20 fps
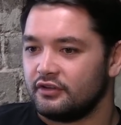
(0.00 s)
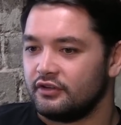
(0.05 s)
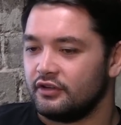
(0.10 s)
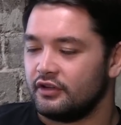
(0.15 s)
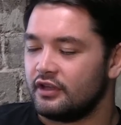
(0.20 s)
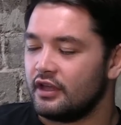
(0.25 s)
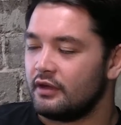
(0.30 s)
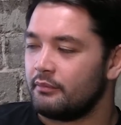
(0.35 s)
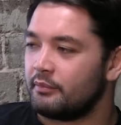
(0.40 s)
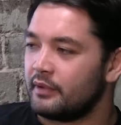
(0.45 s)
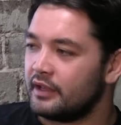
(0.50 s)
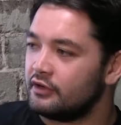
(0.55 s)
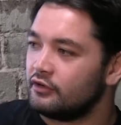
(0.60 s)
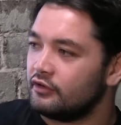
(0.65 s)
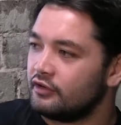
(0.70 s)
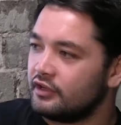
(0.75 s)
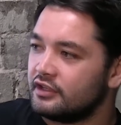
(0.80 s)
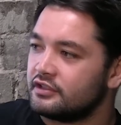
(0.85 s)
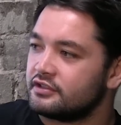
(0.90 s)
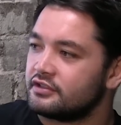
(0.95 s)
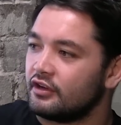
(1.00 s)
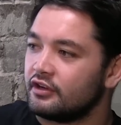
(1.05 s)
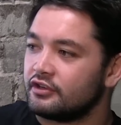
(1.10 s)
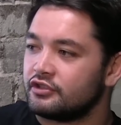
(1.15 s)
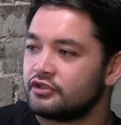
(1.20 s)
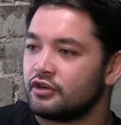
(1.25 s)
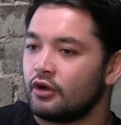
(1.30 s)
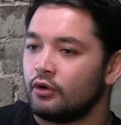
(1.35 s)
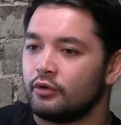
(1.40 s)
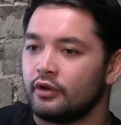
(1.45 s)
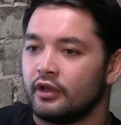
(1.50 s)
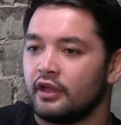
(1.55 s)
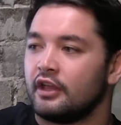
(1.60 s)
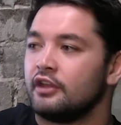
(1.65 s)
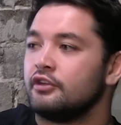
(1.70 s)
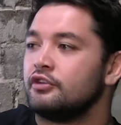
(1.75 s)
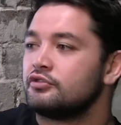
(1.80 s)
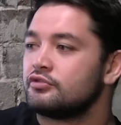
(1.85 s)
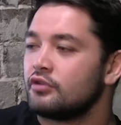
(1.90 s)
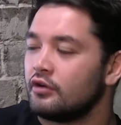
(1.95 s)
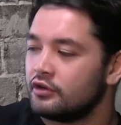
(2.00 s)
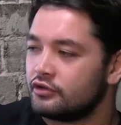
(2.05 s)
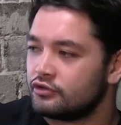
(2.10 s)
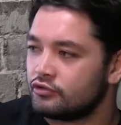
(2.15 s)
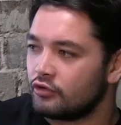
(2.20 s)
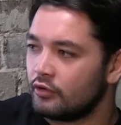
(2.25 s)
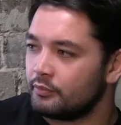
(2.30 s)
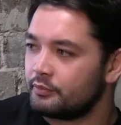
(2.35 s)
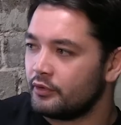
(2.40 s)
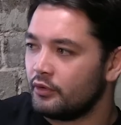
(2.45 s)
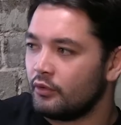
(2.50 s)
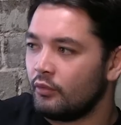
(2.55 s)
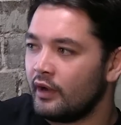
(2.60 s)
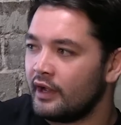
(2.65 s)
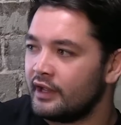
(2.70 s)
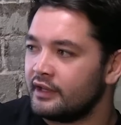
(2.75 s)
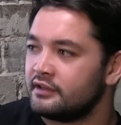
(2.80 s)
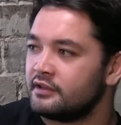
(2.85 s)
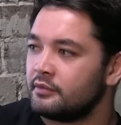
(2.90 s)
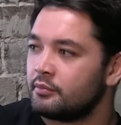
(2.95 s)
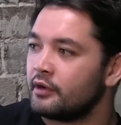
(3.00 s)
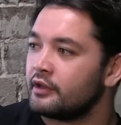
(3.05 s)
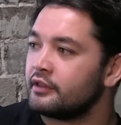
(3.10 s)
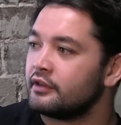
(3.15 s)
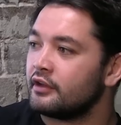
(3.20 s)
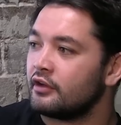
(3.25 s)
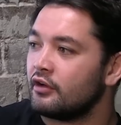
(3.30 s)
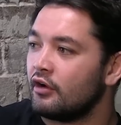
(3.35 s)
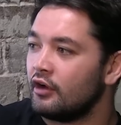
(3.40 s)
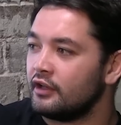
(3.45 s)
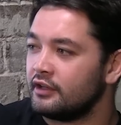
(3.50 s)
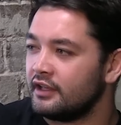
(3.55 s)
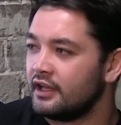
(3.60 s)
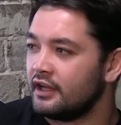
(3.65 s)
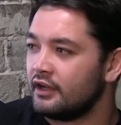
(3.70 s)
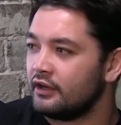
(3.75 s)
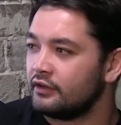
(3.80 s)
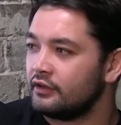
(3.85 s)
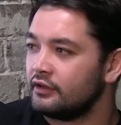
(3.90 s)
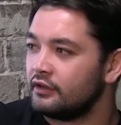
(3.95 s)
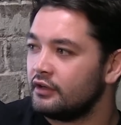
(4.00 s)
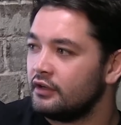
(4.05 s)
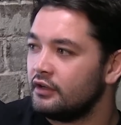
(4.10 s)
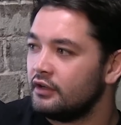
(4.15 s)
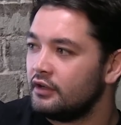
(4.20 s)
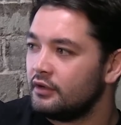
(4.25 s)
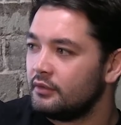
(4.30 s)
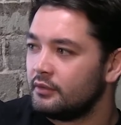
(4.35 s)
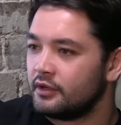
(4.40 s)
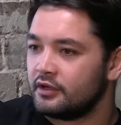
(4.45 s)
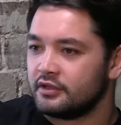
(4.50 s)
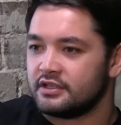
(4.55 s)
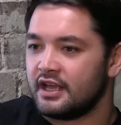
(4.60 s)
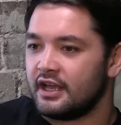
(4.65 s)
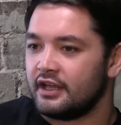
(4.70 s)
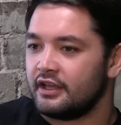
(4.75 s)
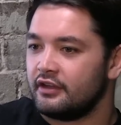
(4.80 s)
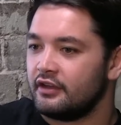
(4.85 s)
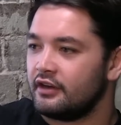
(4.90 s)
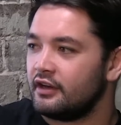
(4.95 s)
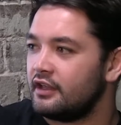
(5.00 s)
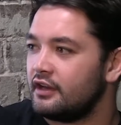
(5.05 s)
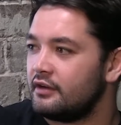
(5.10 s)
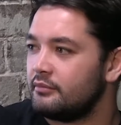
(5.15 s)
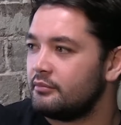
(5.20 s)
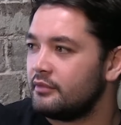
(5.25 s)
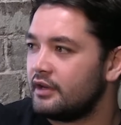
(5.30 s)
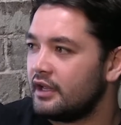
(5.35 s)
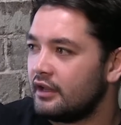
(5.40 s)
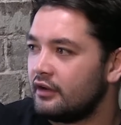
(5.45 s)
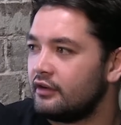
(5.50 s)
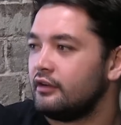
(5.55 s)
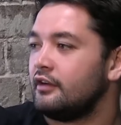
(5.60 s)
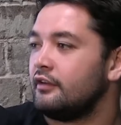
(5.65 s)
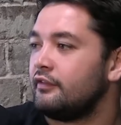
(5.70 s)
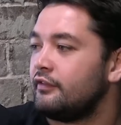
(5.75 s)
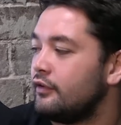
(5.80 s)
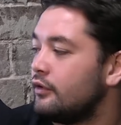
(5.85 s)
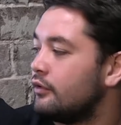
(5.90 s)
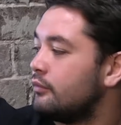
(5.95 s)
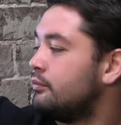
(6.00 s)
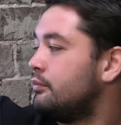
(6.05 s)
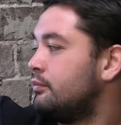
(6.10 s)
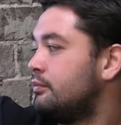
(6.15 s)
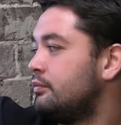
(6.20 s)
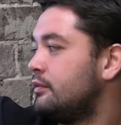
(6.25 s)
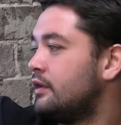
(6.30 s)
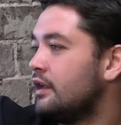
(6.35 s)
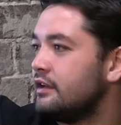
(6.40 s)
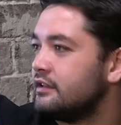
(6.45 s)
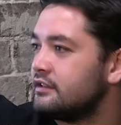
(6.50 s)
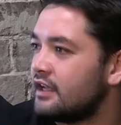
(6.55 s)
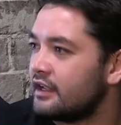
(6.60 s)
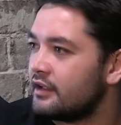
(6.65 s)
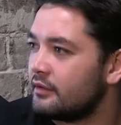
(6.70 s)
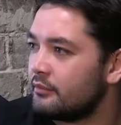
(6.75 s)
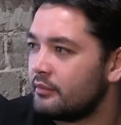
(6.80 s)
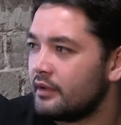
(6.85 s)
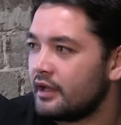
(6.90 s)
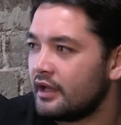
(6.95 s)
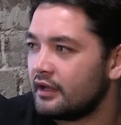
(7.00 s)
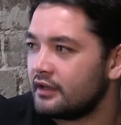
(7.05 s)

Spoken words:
get beaten on the inside shoulder and you try to drop your weight to bring the guy down. Because how are you going to get him down if you're getting taken back?